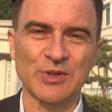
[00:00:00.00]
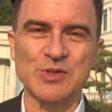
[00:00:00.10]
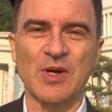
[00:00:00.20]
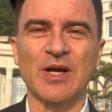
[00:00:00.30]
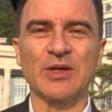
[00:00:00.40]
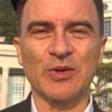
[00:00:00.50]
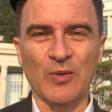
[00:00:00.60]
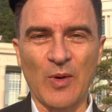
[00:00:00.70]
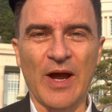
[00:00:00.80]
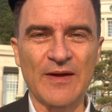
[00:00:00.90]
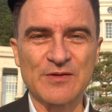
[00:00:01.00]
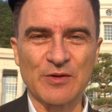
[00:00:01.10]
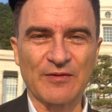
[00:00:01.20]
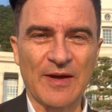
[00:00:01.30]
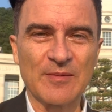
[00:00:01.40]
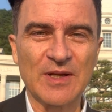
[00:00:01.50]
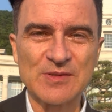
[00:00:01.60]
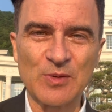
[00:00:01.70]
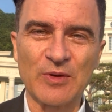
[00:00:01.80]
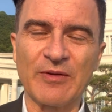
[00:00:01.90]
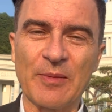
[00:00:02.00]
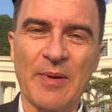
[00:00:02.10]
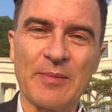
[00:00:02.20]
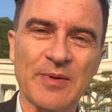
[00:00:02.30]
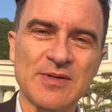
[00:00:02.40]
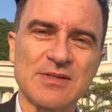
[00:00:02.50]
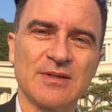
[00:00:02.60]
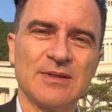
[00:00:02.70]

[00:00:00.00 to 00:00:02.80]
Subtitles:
Trang, your wives, your families, all of our members.